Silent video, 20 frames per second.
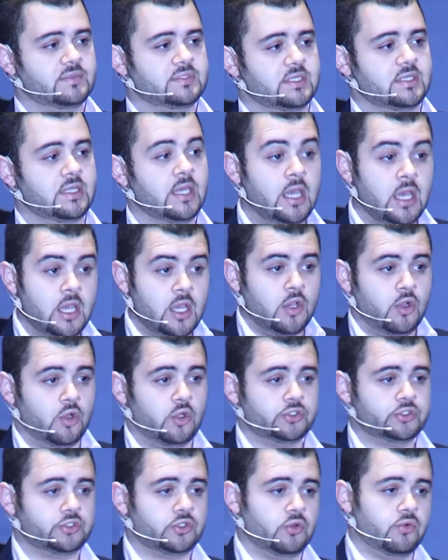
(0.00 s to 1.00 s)
and
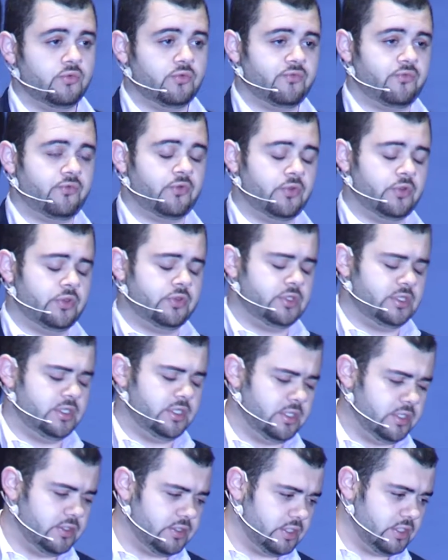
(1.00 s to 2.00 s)
also uh,
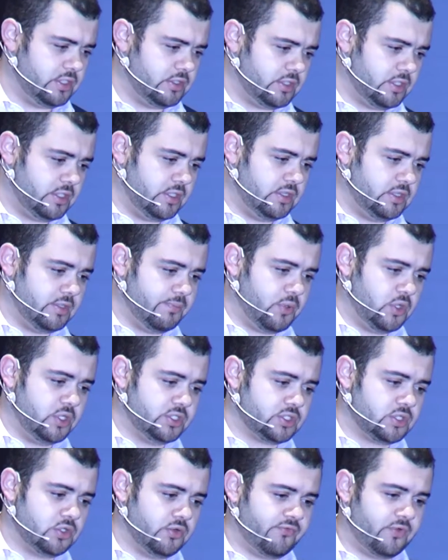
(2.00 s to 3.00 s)
the, the, the, the
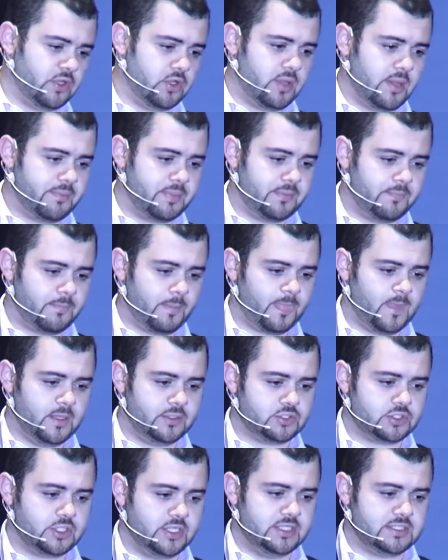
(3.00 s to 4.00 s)
political follow-up in
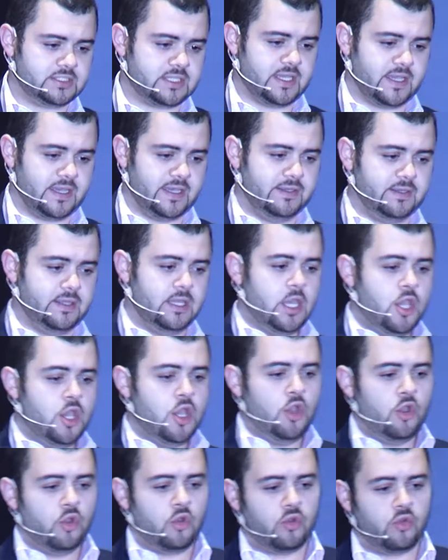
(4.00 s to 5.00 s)
Tunisia. And
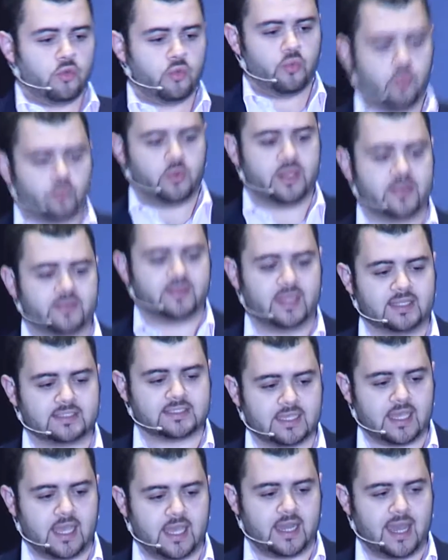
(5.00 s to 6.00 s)
what that
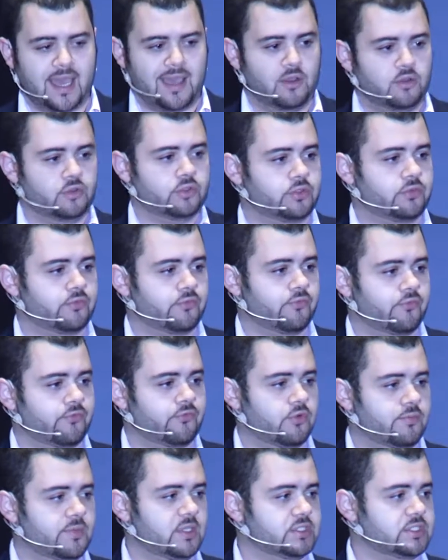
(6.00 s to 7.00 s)
allowed
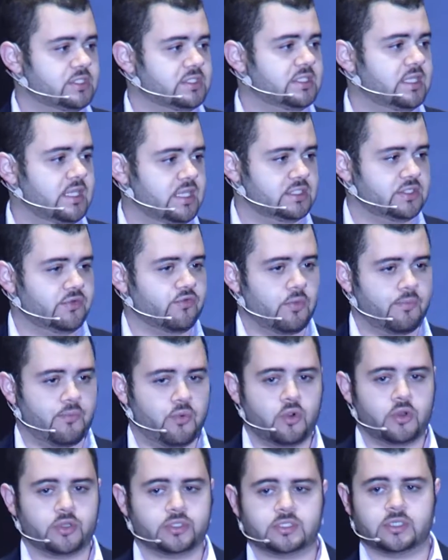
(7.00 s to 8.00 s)
for me to see as a
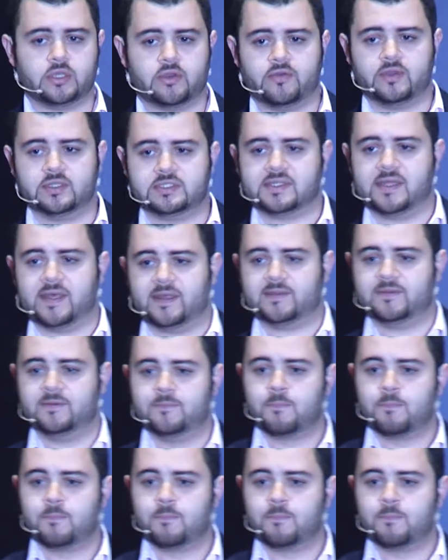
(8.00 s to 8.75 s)
reporter is that